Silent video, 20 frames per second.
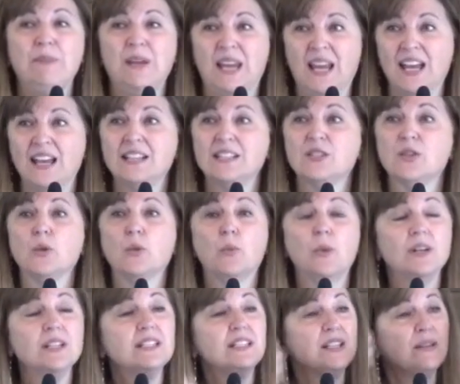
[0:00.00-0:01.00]
because the
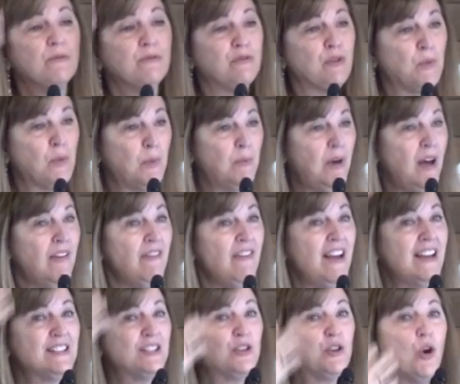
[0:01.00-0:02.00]
wisdom from
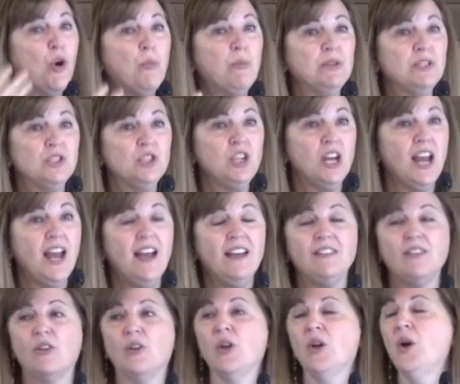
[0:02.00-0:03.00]
above has an open
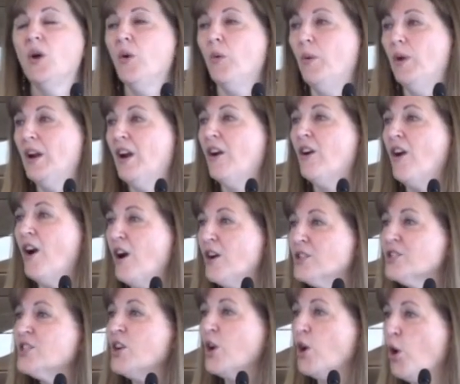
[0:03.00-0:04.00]
channel when our
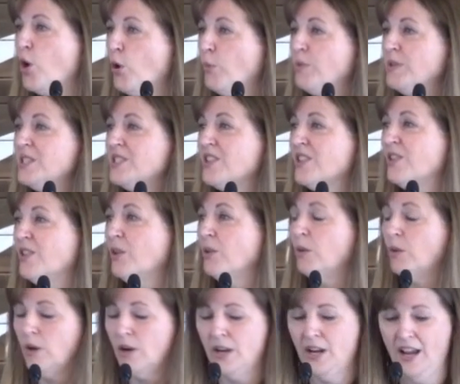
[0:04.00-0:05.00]
hearts are open to the
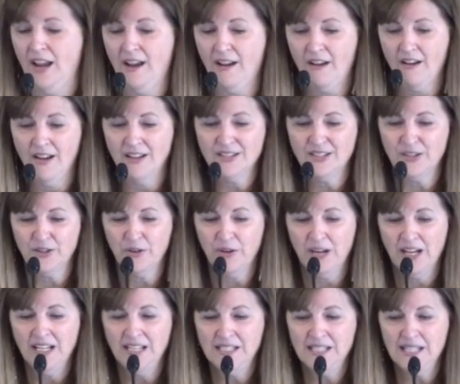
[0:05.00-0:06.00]
Lord and
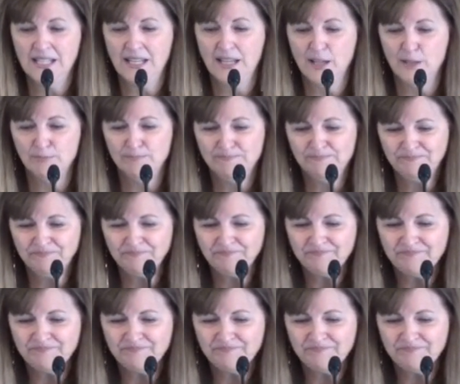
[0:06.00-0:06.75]
consecrated to him.